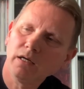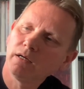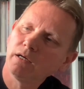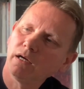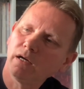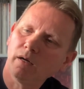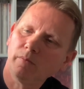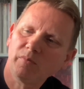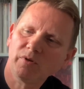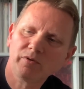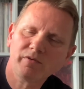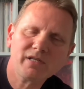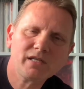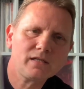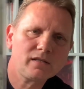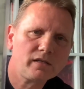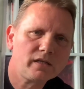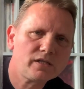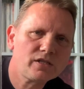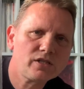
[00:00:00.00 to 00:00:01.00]
But there is
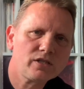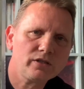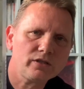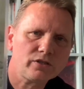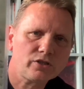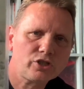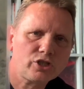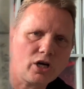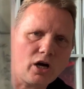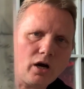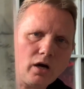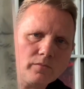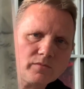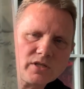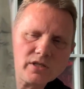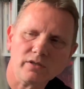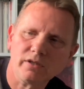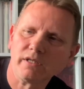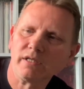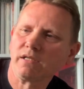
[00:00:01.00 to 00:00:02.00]
a certain charm
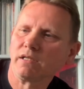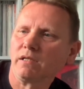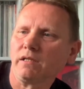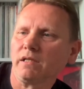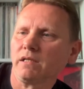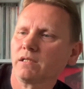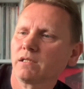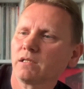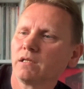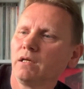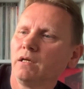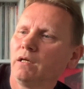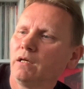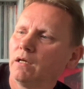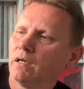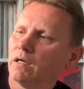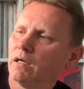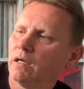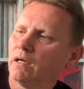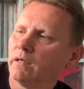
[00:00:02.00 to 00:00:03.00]
to these, and it's
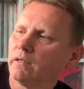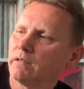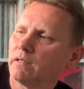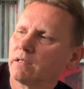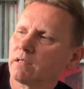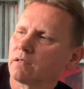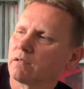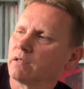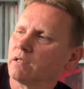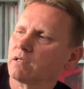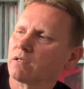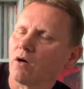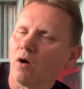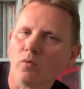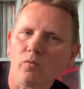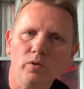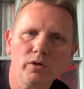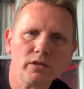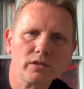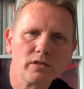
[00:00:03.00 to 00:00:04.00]
this guy
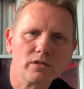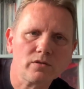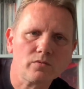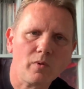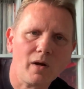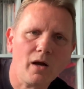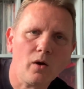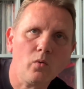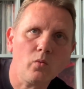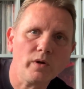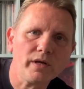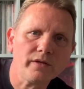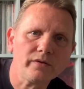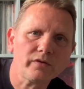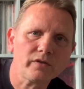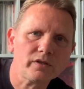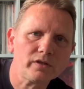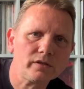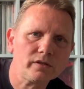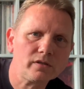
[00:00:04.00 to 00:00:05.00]
worked as well with
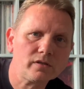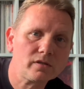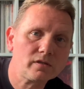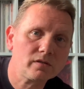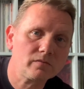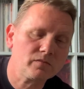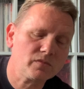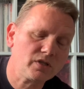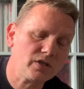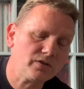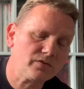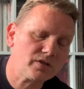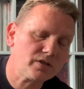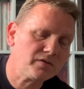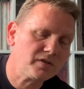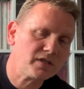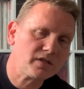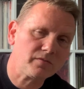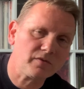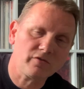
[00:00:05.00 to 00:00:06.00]
U2,
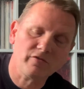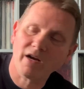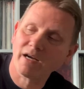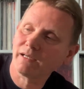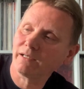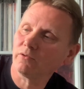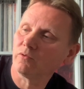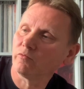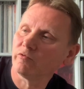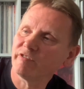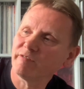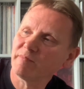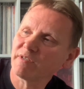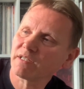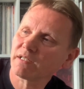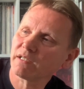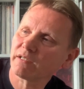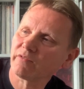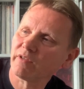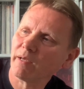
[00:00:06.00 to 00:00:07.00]
did some great little
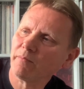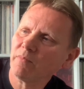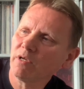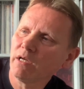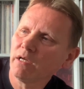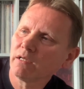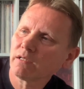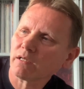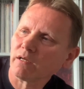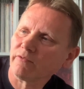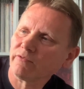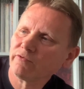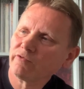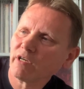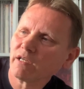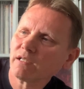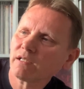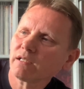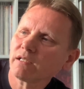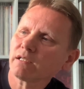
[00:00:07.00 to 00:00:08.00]
remixes for them. So
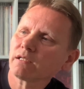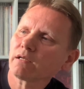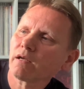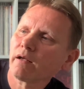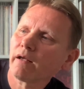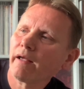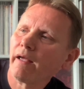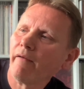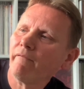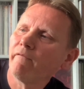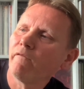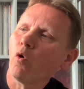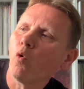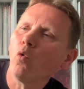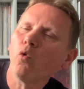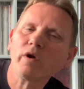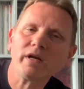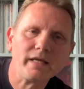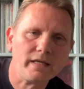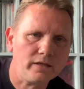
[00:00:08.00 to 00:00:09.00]
Francis
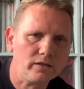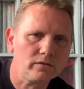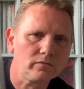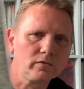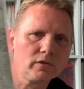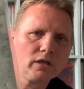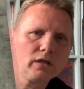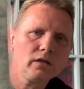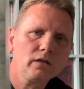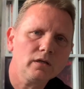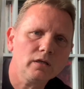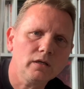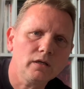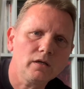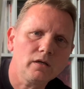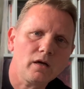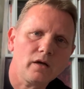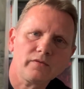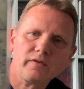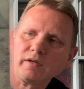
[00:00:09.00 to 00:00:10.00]
Kevorkian,
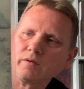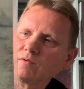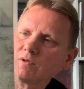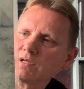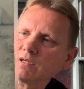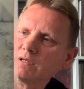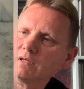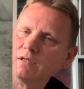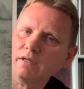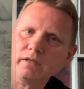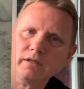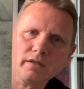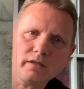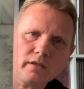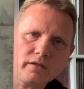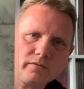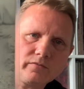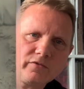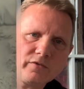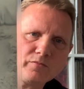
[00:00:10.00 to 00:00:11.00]
I think was
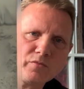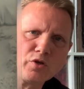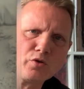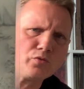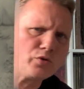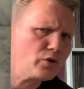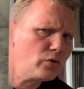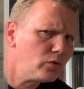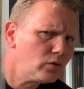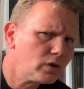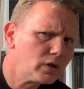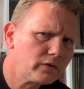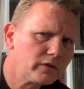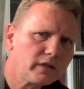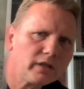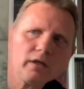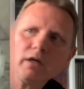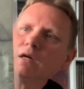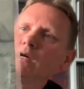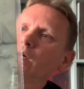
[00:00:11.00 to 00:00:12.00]
for New York, I think.